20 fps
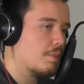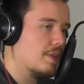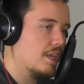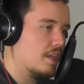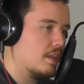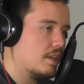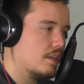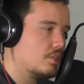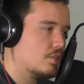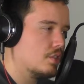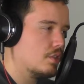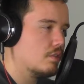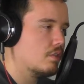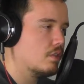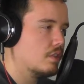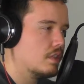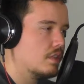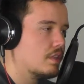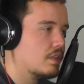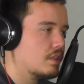big
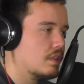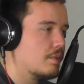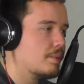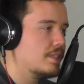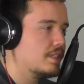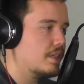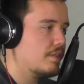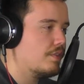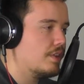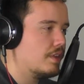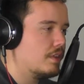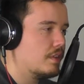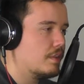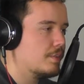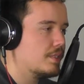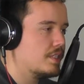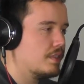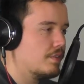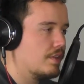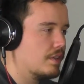issue. Let me see if I
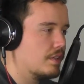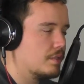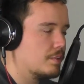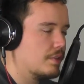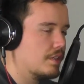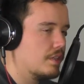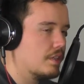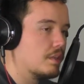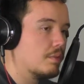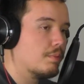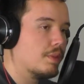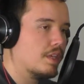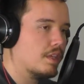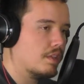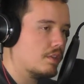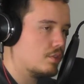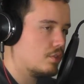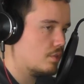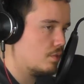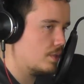can explain it. The big
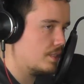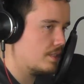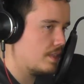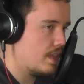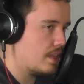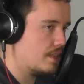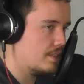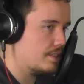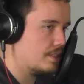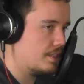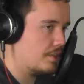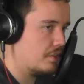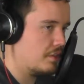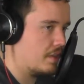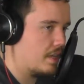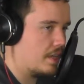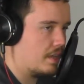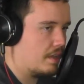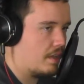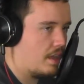issue is that it's either
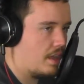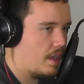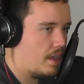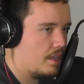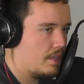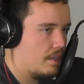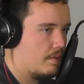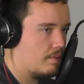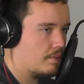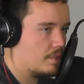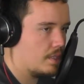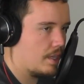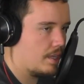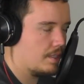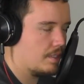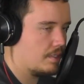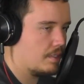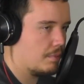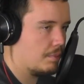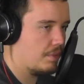a hey,
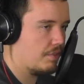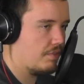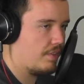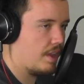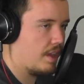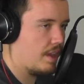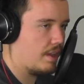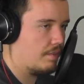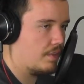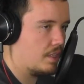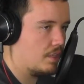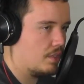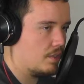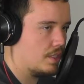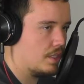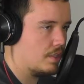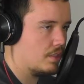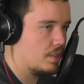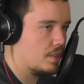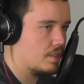scientist number 5, can you
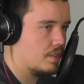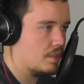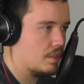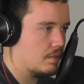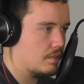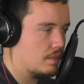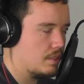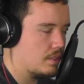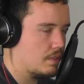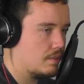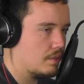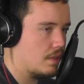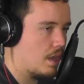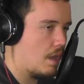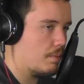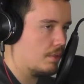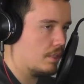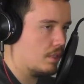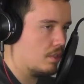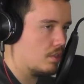tell us this
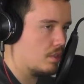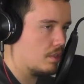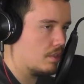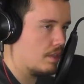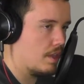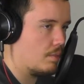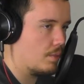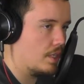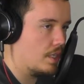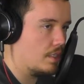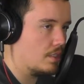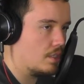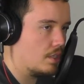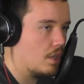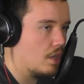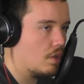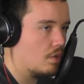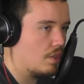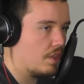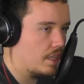gobbledygook that we need to
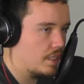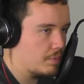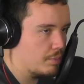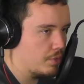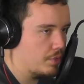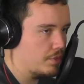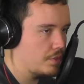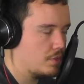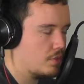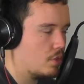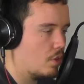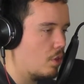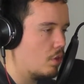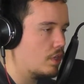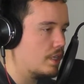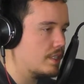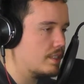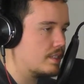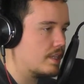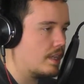know? Thanks, Bruce.
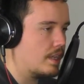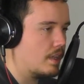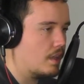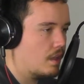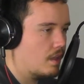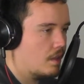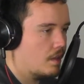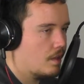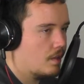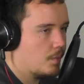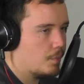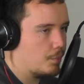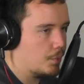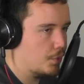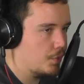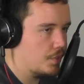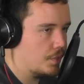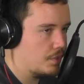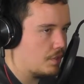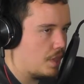Or it's a
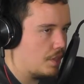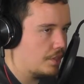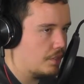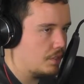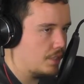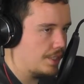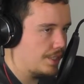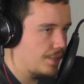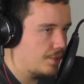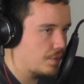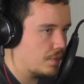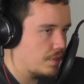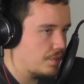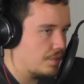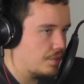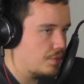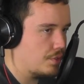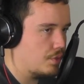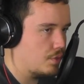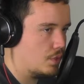Bruce is utterly useless.
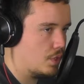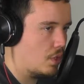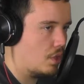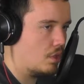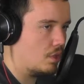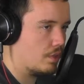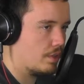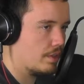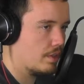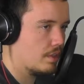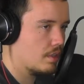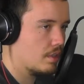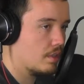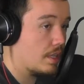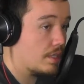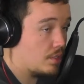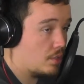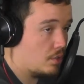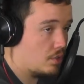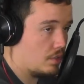Let's use Hulk.
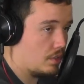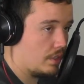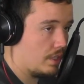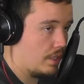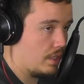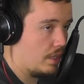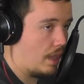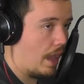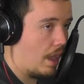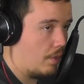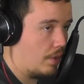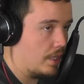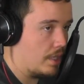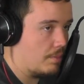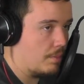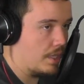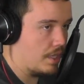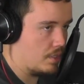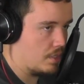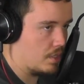That's usually how he
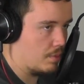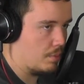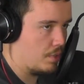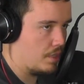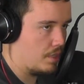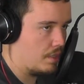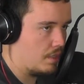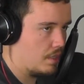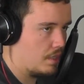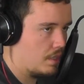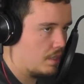can be interpreted.